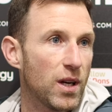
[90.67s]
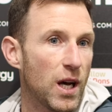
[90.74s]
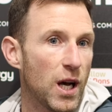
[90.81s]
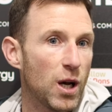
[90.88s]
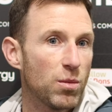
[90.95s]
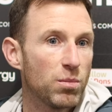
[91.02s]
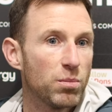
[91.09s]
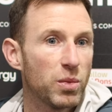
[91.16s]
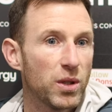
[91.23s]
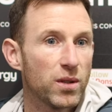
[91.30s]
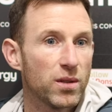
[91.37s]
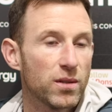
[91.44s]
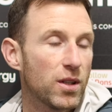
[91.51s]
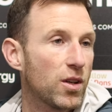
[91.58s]

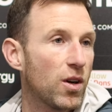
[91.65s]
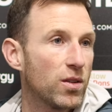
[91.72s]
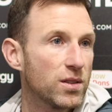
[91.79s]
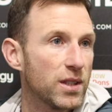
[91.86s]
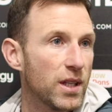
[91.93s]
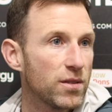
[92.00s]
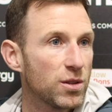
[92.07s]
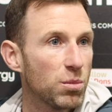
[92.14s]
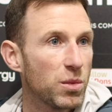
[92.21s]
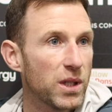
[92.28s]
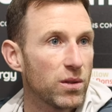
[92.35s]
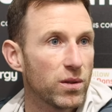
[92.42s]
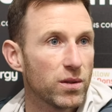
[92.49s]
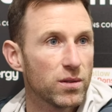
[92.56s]
but I can't say if
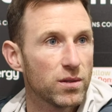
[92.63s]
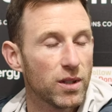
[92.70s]
somebody,